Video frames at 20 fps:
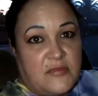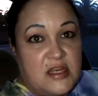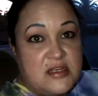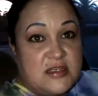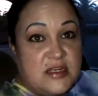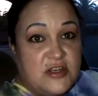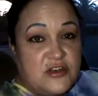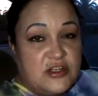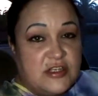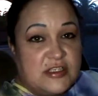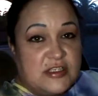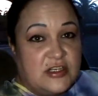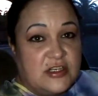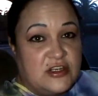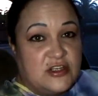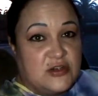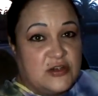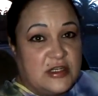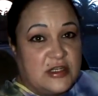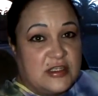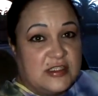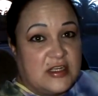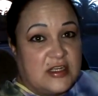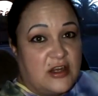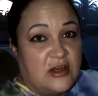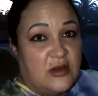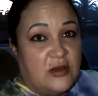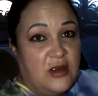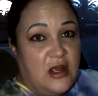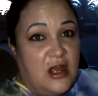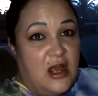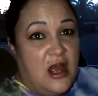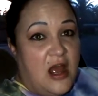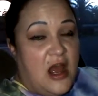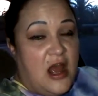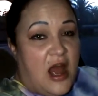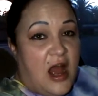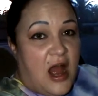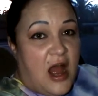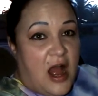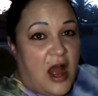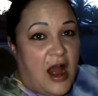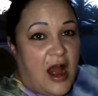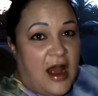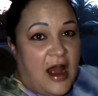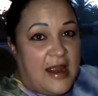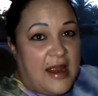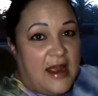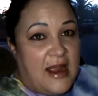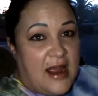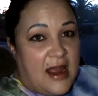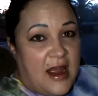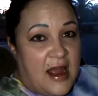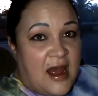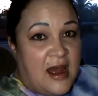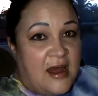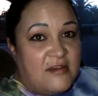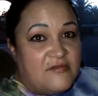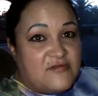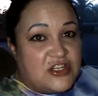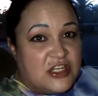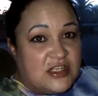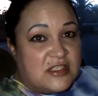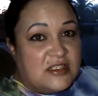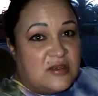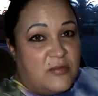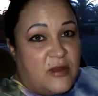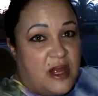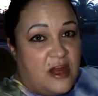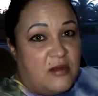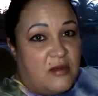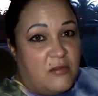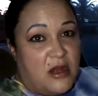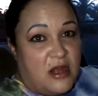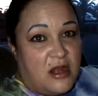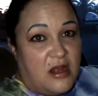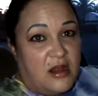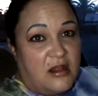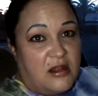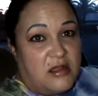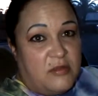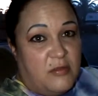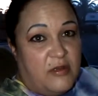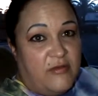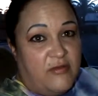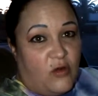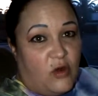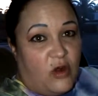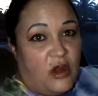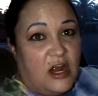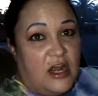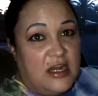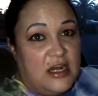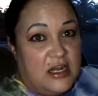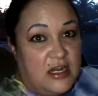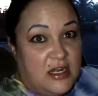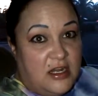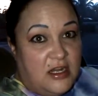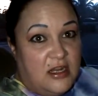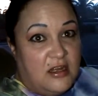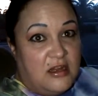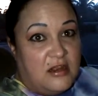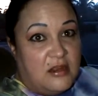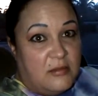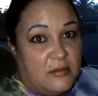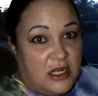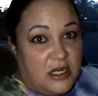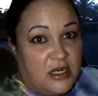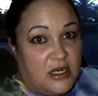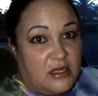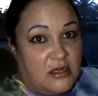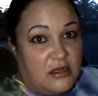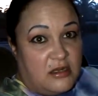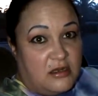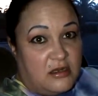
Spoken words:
schedule the surgery. So I have just about a month before I need the money,